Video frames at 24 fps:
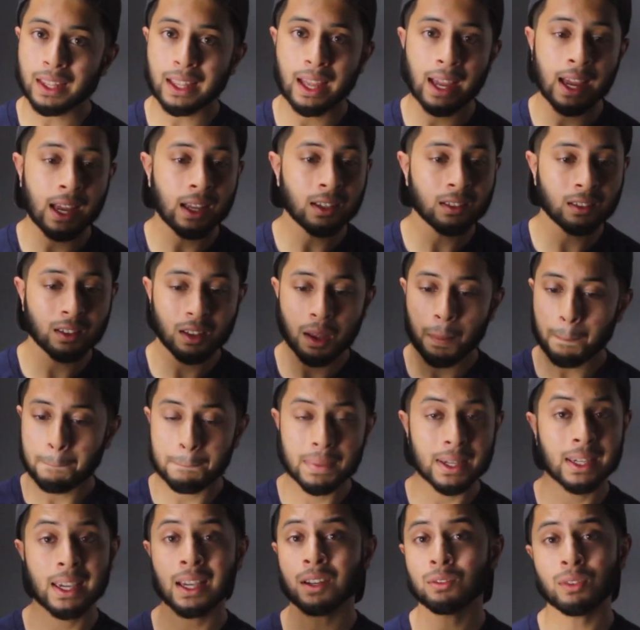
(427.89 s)
and
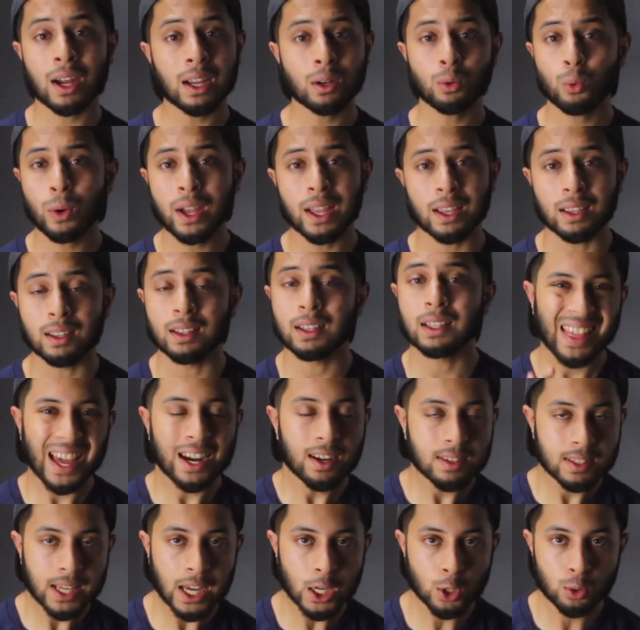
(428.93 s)
begin right away. That
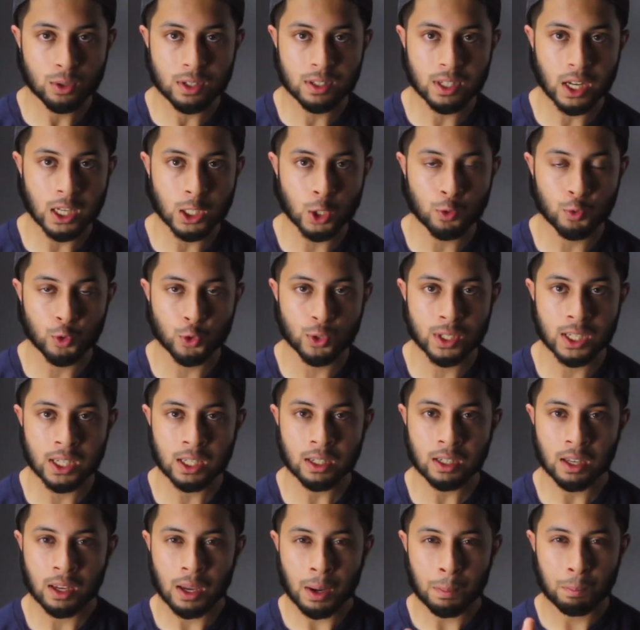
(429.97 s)
is how you design your
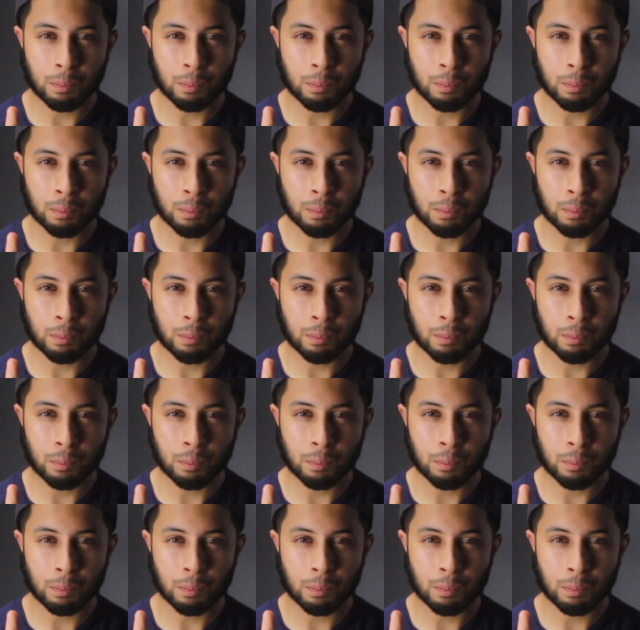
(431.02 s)
routine.